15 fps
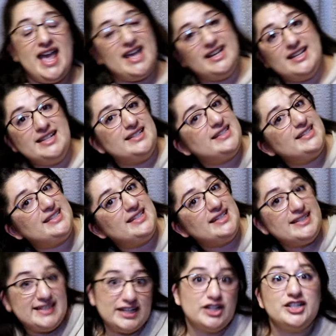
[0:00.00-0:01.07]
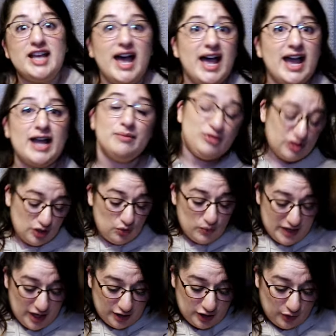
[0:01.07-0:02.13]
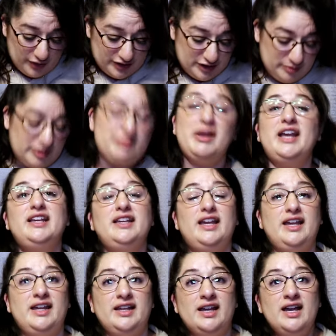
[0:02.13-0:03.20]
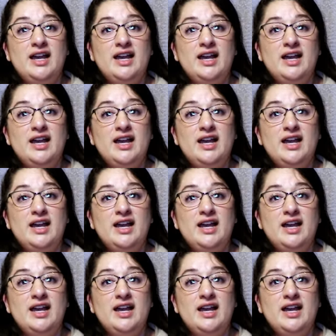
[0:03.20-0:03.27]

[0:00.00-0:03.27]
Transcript: and it's dinner time so we are going to be making